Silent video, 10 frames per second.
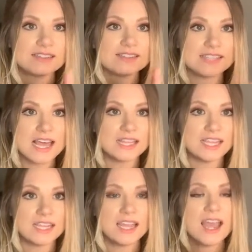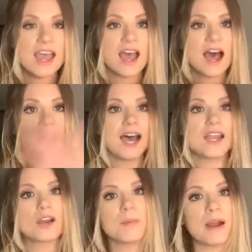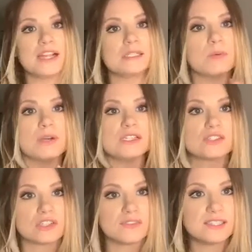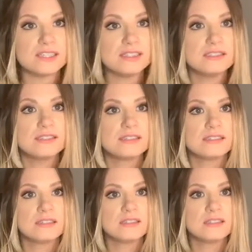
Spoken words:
selling higher price point services,